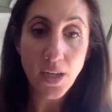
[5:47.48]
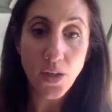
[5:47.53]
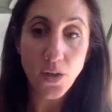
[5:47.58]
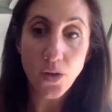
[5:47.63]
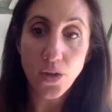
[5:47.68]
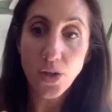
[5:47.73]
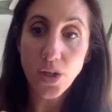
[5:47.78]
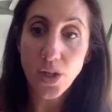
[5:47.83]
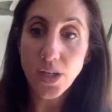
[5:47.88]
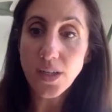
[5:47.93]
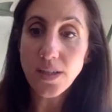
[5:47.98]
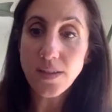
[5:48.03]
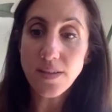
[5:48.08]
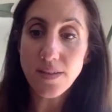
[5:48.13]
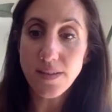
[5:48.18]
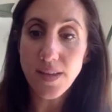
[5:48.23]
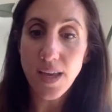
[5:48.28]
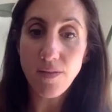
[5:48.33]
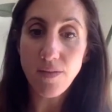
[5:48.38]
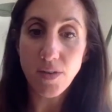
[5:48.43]
You're going to
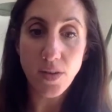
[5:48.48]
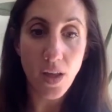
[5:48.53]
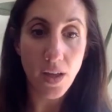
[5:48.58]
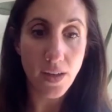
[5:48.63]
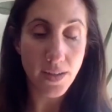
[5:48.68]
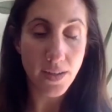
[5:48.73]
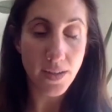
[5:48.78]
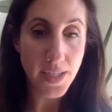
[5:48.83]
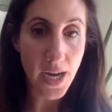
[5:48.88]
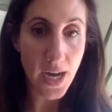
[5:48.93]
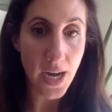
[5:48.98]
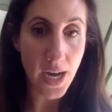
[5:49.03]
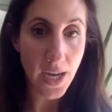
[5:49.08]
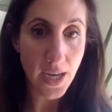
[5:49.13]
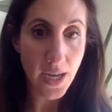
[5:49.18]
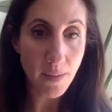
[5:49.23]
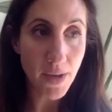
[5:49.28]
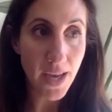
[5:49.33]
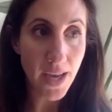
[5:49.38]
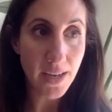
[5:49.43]
save a lot of
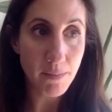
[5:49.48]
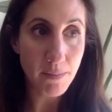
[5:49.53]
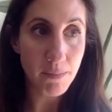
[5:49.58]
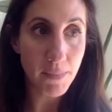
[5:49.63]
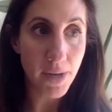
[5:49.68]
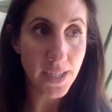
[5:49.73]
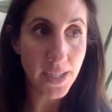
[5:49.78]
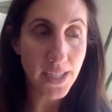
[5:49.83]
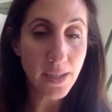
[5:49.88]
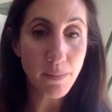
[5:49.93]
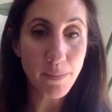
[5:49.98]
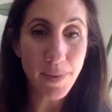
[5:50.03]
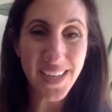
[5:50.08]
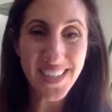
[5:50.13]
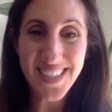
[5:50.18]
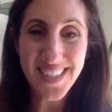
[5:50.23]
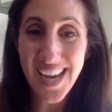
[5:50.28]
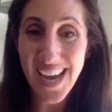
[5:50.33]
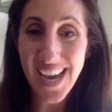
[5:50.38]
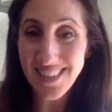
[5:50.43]
time and money by
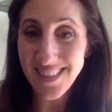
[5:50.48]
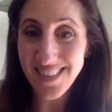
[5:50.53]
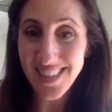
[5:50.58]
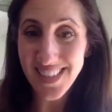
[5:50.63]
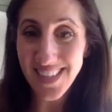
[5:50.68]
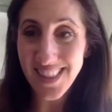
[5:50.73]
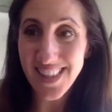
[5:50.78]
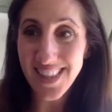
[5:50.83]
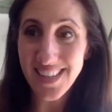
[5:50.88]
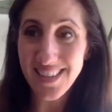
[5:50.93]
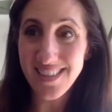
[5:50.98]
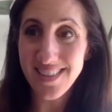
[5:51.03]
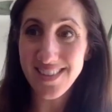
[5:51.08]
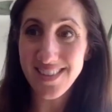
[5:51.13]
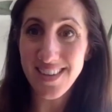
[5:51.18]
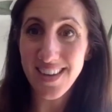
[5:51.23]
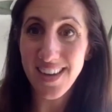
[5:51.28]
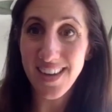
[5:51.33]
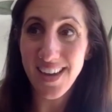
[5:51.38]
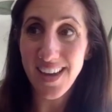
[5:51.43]
testing this
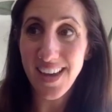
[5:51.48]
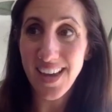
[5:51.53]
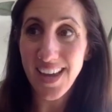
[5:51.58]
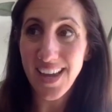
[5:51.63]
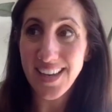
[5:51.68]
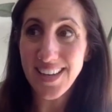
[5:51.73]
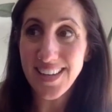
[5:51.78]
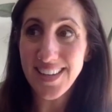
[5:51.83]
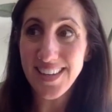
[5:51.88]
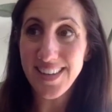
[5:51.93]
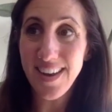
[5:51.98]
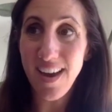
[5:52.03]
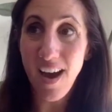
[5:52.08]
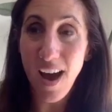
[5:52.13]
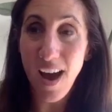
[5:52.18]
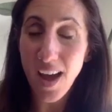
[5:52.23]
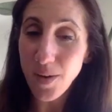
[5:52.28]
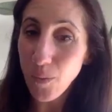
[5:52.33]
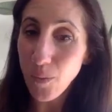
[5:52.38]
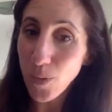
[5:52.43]

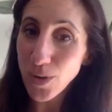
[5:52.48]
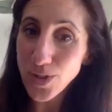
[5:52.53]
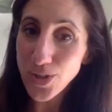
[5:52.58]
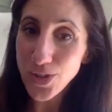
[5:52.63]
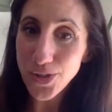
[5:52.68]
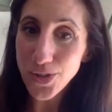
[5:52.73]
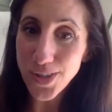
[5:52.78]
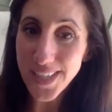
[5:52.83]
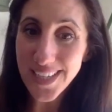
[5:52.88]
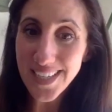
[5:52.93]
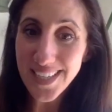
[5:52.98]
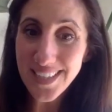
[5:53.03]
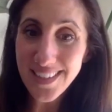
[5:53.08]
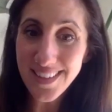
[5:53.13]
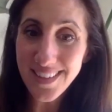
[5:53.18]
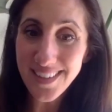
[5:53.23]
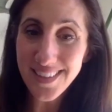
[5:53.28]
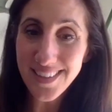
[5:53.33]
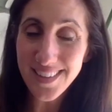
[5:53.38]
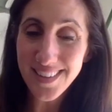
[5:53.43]
not once you're
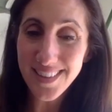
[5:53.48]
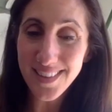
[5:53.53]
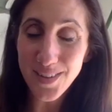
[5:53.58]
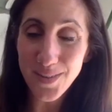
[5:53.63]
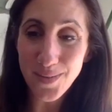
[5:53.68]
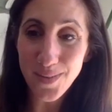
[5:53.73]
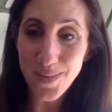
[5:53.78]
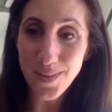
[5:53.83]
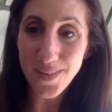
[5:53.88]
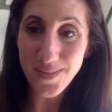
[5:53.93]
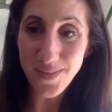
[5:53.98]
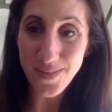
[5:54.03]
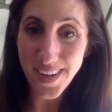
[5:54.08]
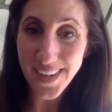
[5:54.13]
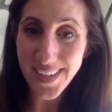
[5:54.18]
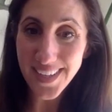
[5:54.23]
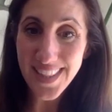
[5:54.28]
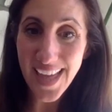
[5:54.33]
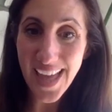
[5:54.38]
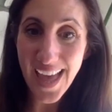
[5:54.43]
in the
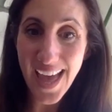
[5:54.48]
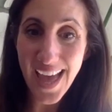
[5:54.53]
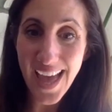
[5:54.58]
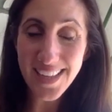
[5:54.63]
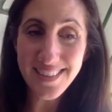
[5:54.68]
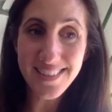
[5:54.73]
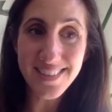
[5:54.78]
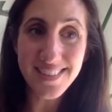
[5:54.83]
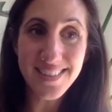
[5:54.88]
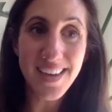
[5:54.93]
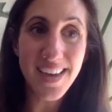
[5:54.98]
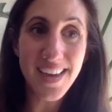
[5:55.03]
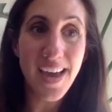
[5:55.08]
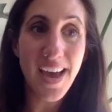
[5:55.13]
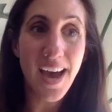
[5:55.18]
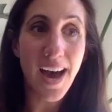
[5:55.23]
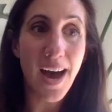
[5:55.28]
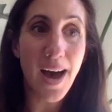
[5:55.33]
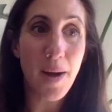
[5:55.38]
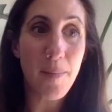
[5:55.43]
running the ads.
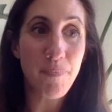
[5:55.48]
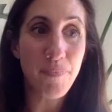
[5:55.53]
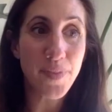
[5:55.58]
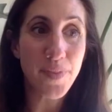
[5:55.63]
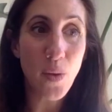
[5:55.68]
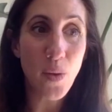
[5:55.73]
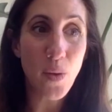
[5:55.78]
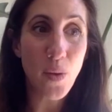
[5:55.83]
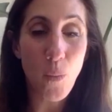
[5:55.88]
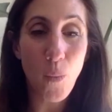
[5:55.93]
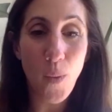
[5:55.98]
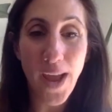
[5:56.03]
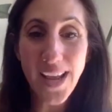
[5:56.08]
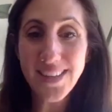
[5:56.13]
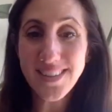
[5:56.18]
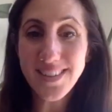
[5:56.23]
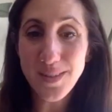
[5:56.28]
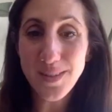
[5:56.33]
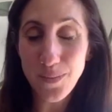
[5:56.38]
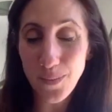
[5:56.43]
The
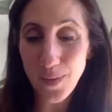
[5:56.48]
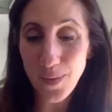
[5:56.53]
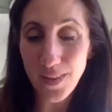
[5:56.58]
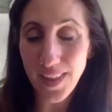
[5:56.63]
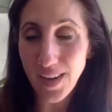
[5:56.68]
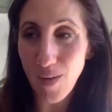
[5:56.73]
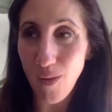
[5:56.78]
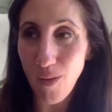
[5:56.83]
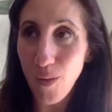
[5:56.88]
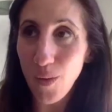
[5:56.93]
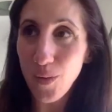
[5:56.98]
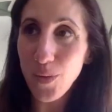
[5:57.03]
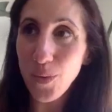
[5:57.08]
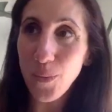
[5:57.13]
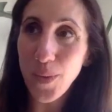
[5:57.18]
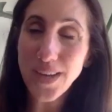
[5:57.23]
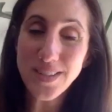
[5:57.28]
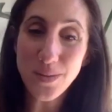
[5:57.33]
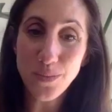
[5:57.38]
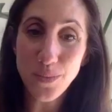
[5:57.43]
ways in like all the
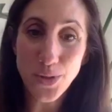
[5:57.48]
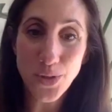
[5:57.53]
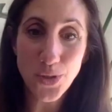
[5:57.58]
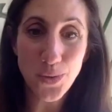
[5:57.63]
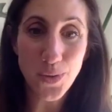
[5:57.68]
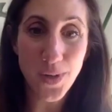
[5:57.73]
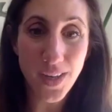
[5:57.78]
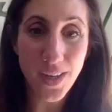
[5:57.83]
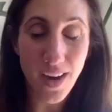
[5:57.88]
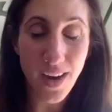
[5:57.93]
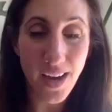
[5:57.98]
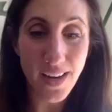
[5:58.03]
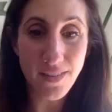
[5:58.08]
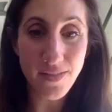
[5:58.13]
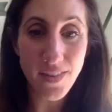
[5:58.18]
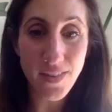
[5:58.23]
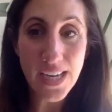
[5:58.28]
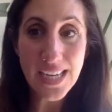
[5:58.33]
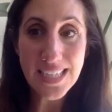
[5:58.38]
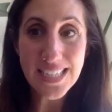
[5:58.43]
ways in which you can kind of
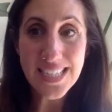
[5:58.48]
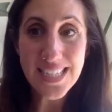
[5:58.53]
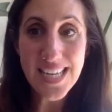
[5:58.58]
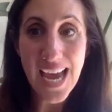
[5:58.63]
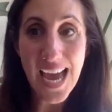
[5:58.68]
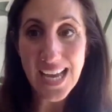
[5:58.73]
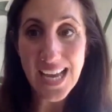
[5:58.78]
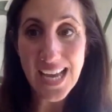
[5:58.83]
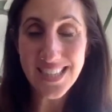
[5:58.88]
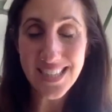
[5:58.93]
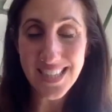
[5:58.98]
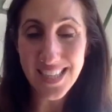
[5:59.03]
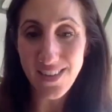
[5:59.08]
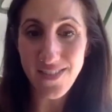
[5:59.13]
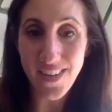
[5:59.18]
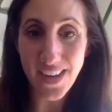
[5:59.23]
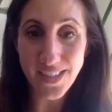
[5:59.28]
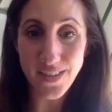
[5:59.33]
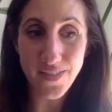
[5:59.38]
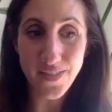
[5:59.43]
test the
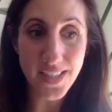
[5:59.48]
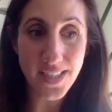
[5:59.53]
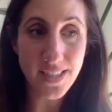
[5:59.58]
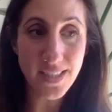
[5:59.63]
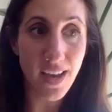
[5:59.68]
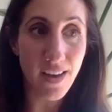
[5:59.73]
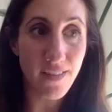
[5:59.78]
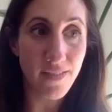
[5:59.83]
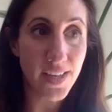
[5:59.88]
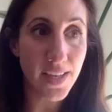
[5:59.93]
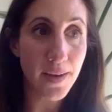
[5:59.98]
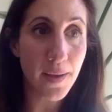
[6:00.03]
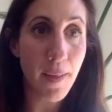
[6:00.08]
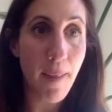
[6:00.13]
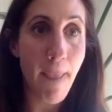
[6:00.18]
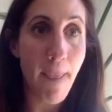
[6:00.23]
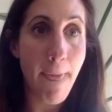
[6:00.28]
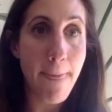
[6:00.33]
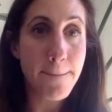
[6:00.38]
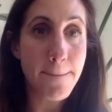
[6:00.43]
effectiveness of it
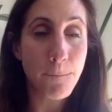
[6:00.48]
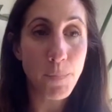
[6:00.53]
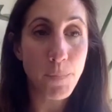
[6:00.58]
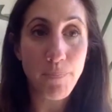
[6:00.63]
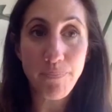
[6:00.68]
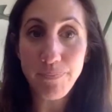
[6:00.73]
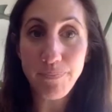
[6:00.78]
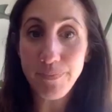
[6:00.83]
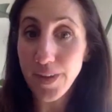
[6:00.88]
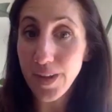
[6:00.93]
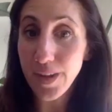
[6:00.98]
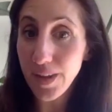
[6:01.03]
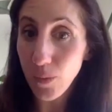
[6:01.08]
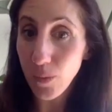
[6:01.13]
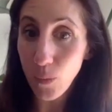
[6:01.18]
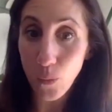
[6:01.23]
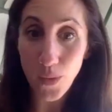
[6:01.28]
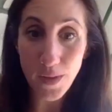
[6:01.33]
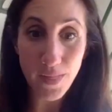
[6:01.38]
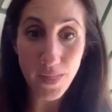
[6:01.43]

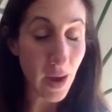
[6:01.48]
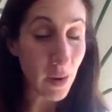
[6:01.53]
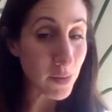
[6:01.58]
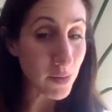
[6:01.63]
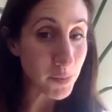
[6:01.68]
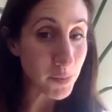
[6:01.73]
without